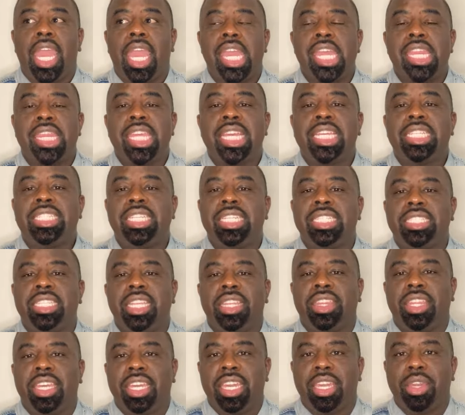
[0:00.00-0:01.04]
This is the
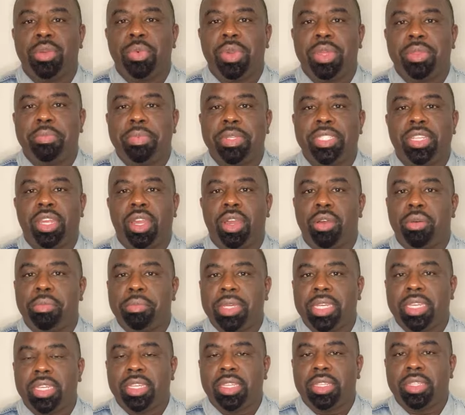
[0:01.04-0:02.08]
thing with
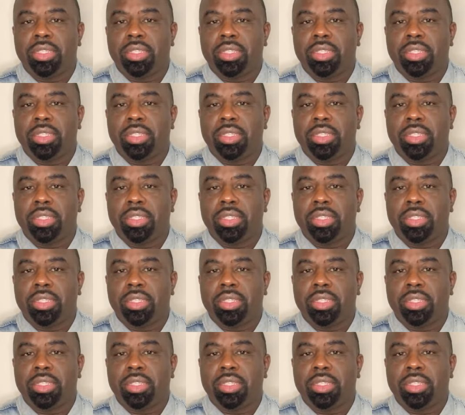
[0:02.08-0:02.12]
Potomac.